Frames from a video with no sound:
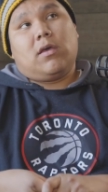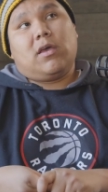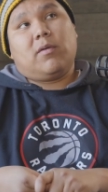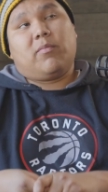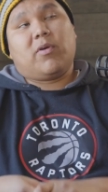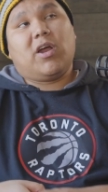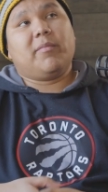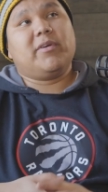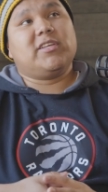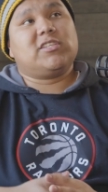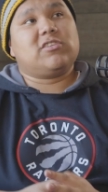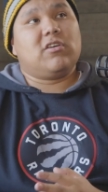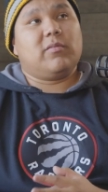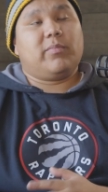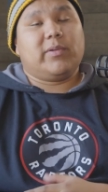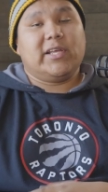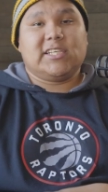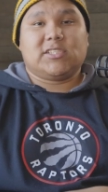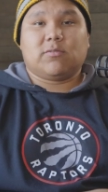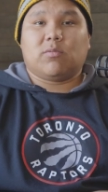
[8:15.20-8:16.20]
It brought me to a
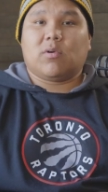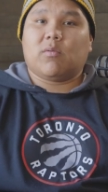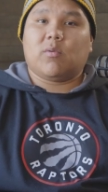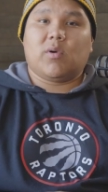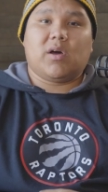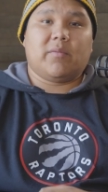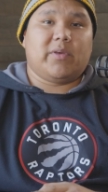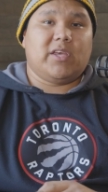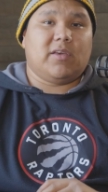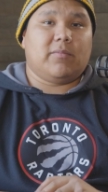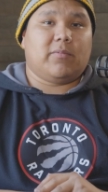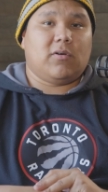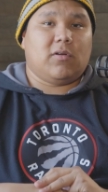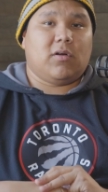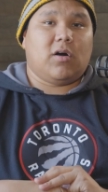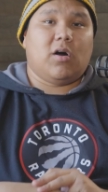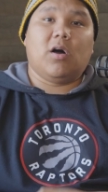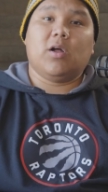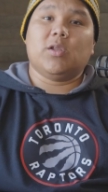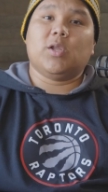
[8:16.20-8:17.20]
place where I want people
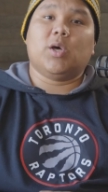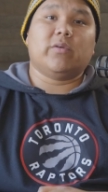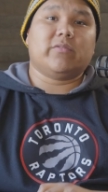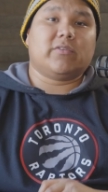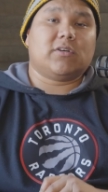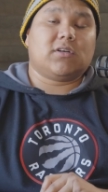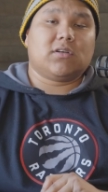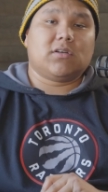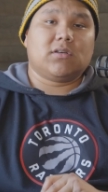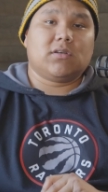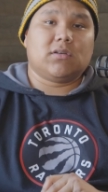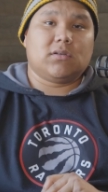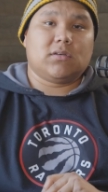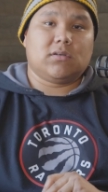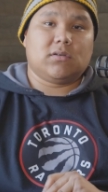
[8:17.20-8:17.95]
all over,